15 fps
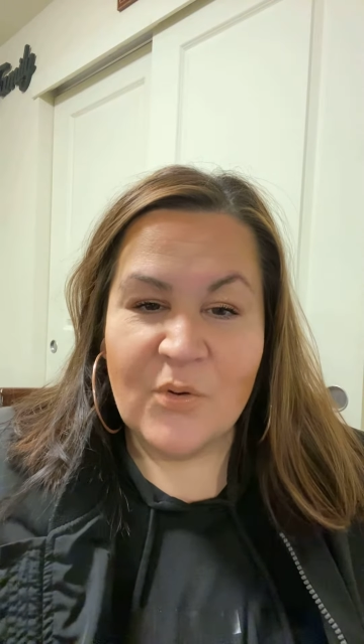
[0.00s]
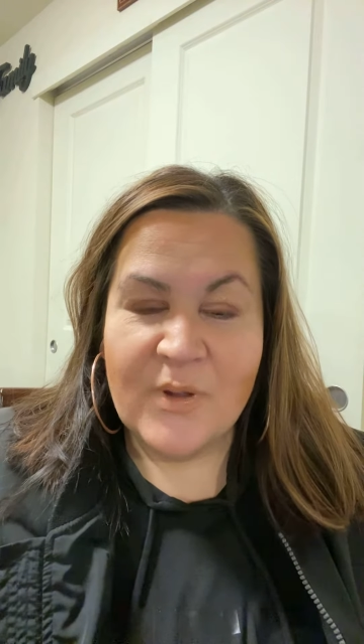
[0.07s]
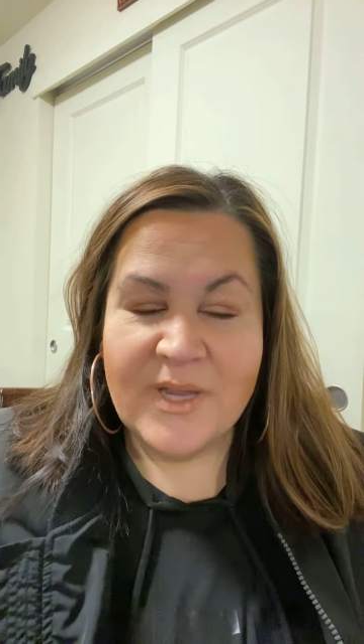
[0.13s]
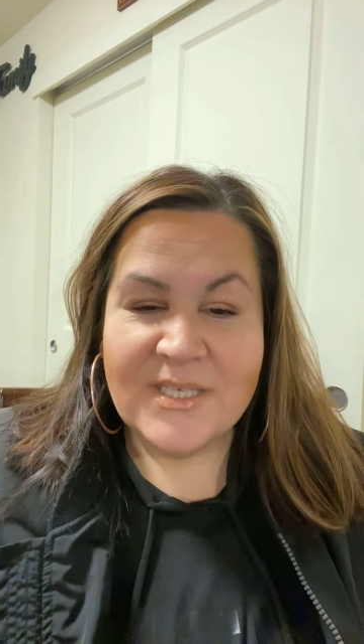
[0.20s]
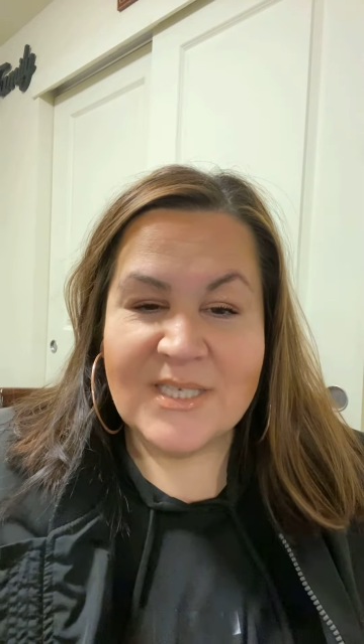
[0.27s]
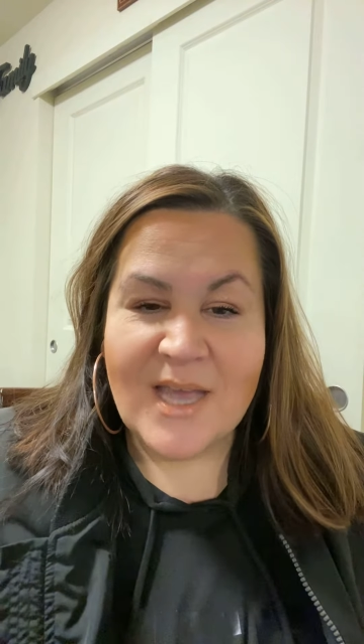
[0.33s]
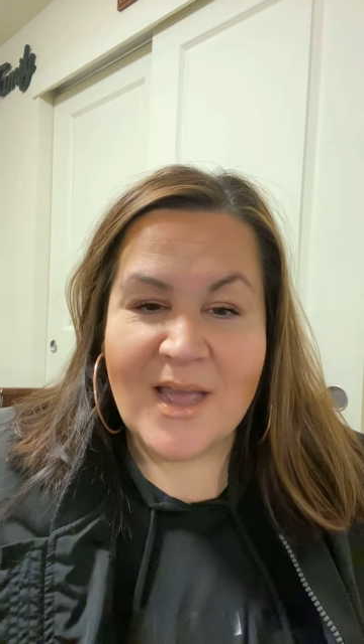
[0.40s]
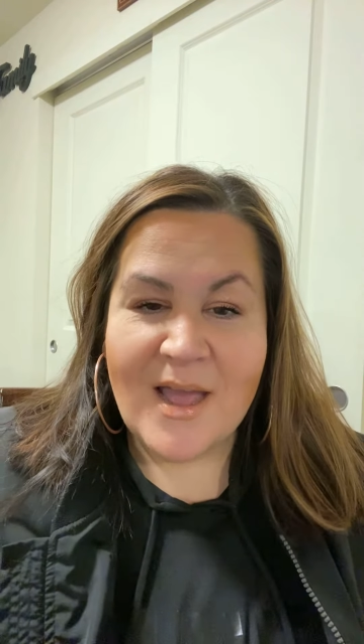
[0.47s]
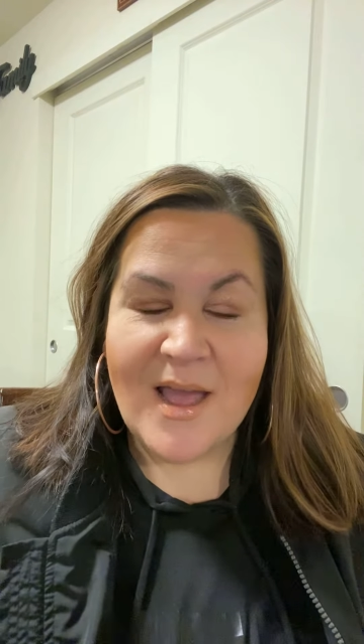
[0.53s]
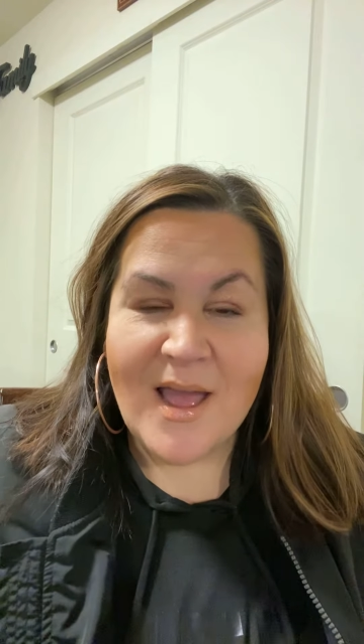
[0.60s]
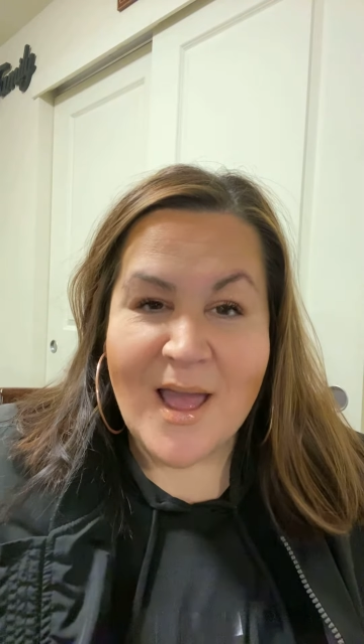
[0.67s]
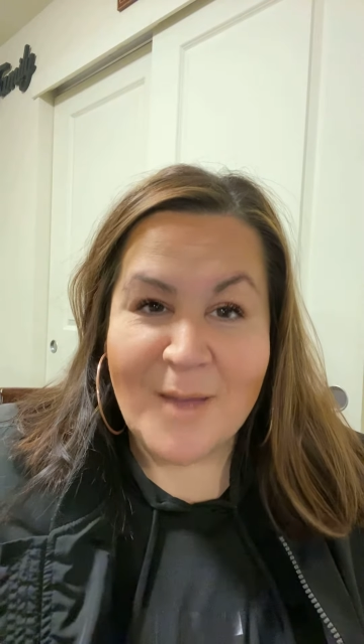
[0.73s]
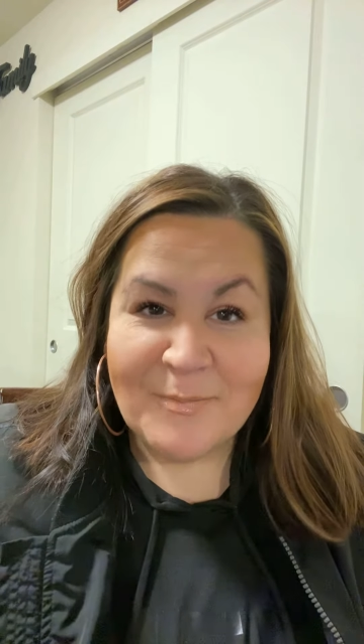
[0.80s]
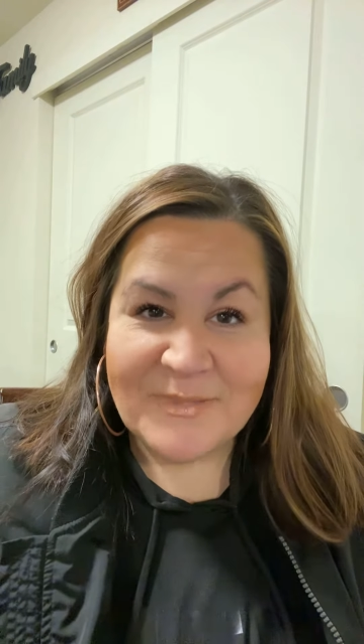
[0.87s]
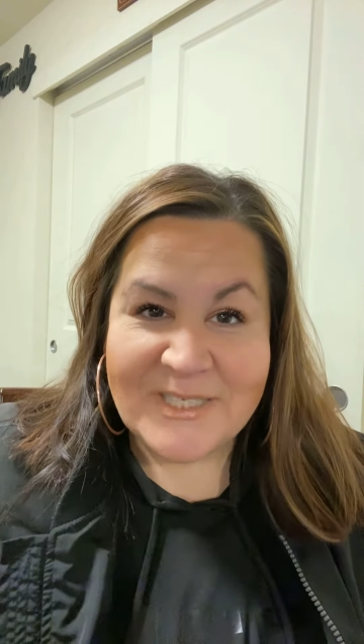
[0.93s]
quick
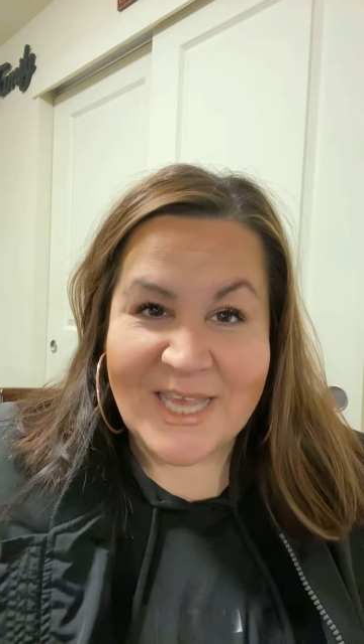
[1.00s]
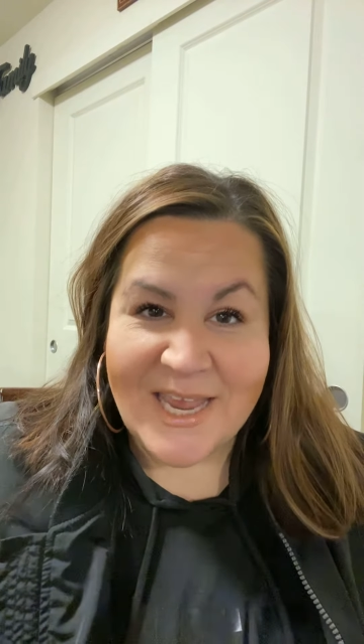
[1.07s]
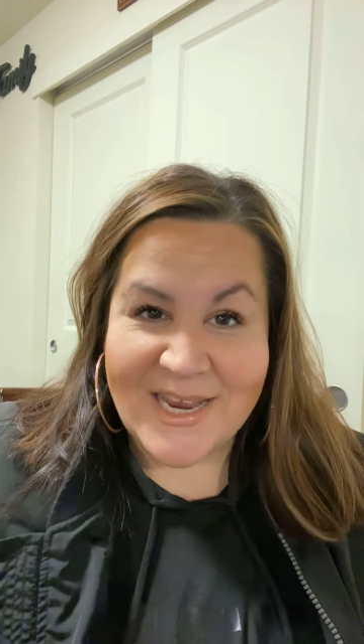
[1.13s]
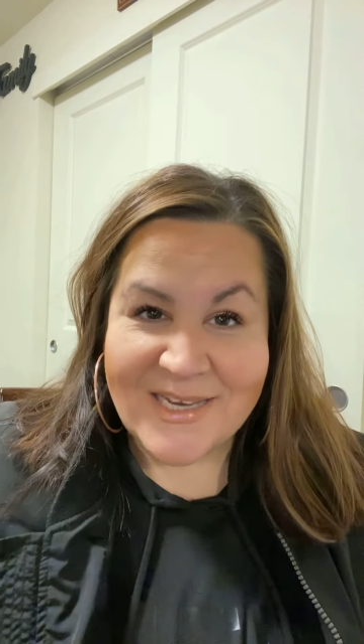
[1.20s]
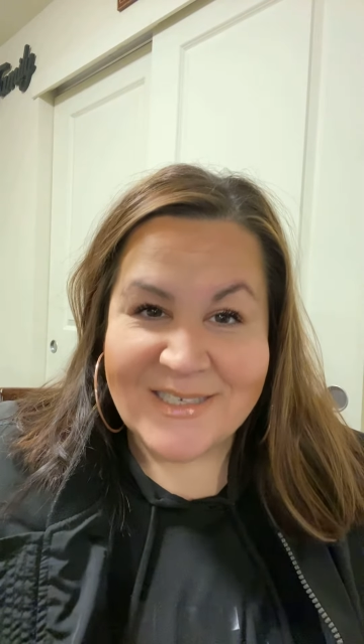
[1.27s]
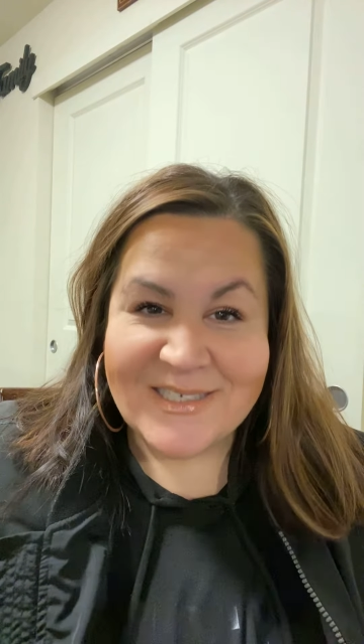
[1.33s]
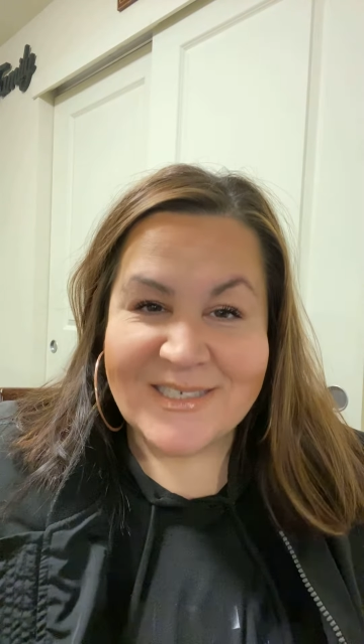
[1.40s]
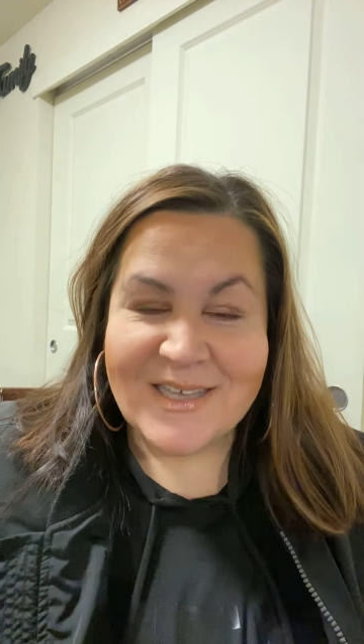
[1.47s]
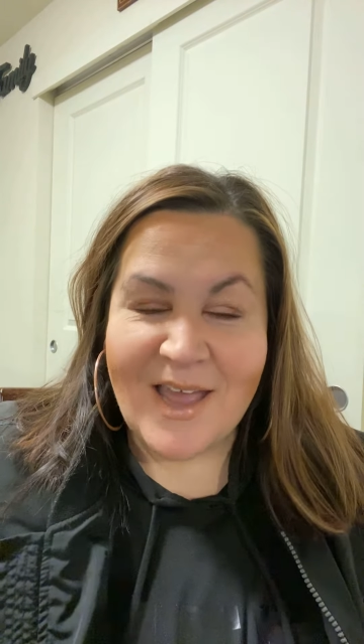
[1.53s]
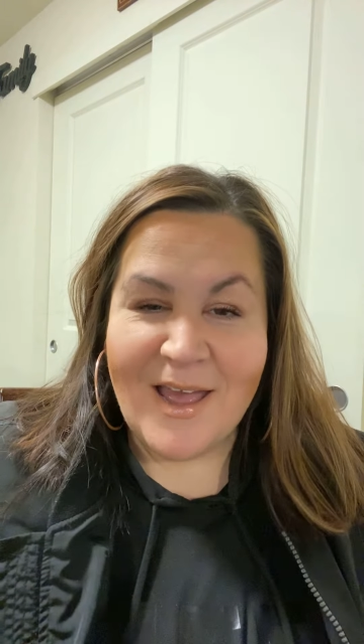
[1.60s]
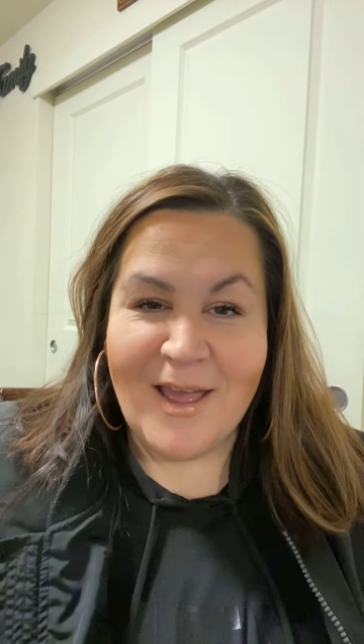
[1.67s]
update.